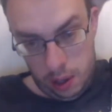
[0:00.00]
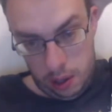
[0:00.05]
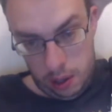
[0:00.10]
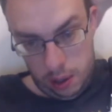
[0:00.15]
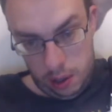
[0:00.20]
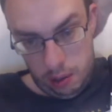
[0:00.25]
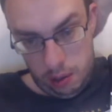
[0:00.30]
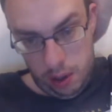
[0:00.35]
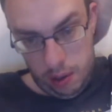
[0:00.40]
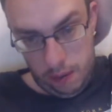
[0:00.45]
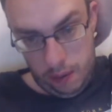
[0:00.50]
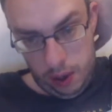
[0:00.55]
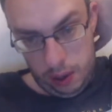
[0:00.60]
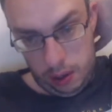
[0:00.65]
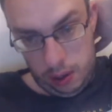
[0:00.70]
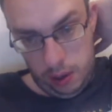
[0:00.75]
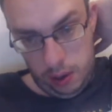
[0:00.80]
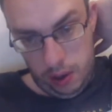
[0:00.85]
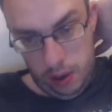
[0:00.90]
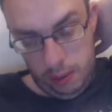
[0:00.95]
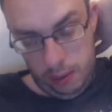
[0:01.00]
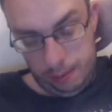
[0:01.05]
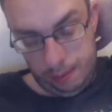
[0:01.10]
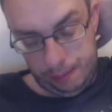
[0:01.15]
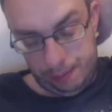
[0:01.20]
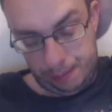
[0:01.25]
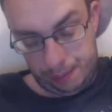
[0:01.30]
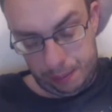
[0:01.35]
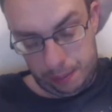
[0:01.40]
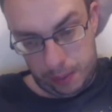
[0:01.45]
do give it a join.
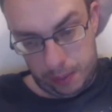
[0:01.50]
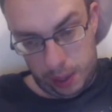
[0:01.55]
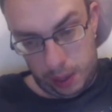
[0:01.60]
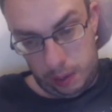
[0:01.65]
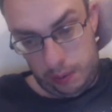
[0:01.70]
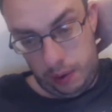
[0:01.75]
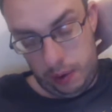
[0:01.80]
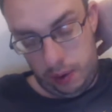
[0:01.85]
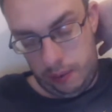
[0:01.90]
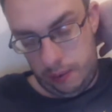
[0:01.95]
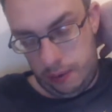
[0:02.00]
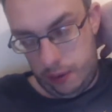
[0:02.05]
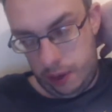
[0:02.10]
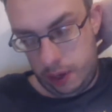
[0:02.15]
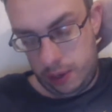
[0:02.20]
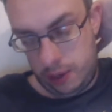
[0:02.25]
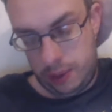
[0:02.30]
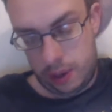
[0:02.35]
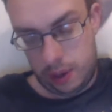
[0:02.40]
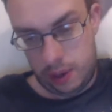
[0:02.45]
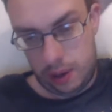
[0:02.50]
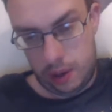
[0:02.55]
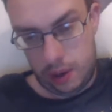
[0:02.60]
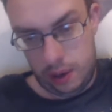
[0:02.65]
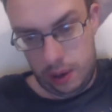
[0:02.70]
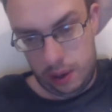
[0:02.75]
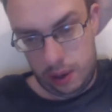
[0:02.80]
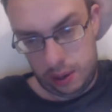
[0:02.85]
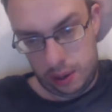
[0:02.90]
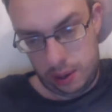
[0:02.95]
If you're on Facebook, of
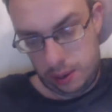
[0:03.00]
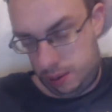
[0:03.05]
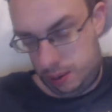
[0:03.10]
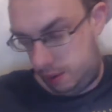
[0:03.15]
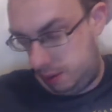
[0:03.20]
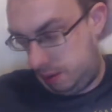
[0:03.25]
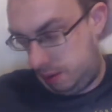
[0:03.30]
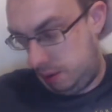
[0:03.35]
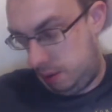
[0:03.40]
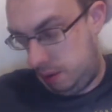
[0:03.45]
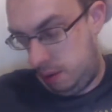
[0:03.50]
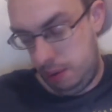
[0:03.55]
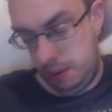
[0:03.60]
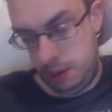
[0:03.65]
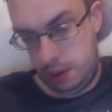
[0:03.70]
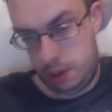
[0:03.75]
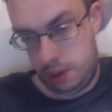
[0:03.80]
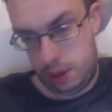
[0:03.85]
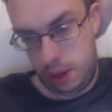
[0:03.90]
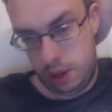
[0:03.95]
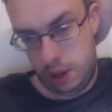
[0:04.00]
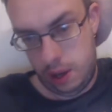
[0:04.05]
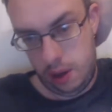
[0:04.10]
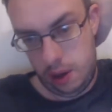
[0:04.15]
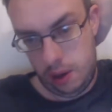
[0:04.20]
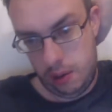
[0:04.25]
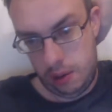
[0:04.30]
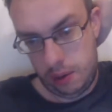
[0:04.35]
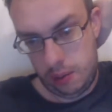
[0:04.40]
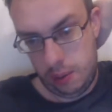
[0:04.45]
course, always uh,
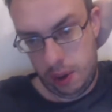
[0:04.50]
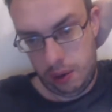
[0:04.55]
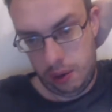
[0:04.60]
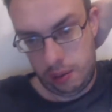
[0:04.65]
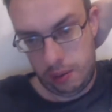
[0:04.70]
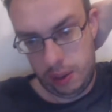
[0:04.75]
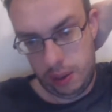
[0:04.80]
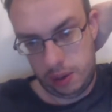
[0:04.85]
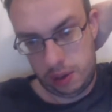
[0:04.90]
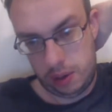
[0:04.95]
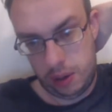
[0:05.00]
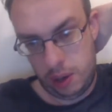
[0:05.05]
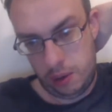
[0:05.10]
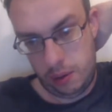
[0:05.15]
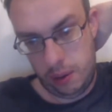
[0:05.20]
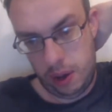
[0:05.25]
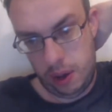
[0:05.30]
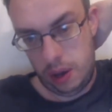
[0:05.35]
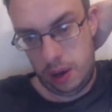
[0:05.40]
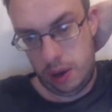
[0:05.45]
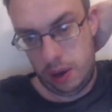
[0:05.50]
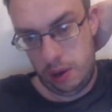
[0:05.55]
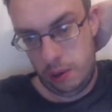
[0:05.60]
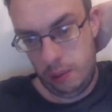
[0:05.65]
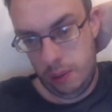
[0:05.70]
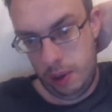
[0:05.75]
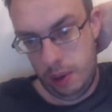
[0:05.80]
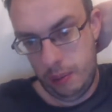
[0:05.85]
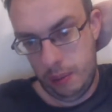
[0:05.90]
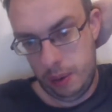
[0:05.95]
always welcoming to uh, new
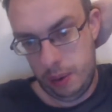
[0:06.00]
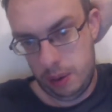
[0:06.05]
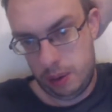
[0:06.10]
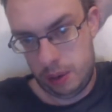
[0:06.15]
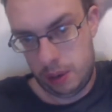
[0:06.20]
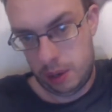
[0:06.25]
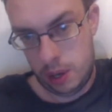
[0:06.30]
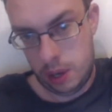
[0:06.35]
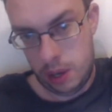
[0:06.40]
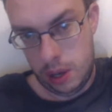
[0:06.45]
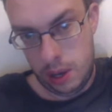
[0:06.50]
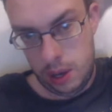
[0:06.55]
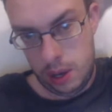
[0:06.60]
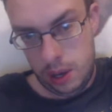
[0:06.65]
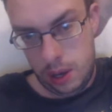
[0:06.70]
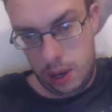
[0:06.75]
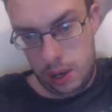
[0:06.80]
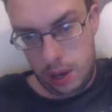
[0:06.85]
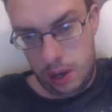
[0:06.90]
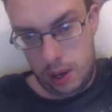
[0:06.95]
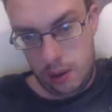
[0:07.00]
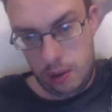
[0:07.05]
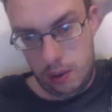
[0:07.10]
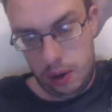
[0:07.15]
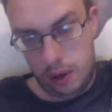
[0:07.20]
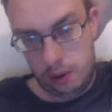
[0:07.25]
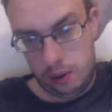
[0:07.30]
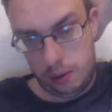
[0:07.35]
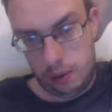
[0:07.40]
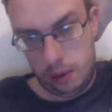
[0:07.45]
members, new and
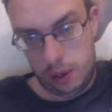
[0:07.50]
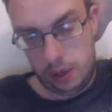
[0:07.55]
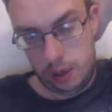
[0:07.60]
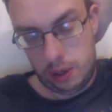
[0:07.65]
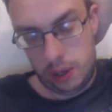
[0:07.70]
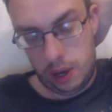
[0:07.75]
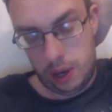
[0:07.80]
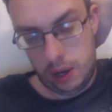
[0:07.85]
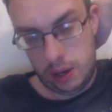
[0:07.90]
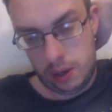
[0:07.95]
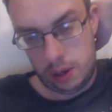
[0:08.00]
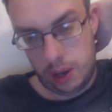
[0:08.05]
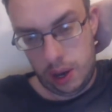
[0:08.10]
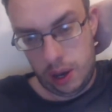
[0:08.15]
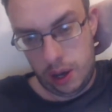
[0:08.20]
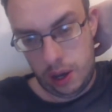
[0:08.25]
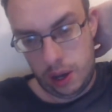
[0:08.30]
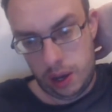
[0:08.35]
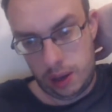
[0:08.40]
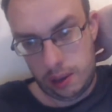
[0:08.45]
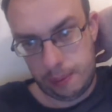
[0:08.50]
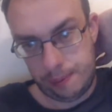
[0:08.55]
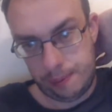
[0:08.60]
old resellers alike.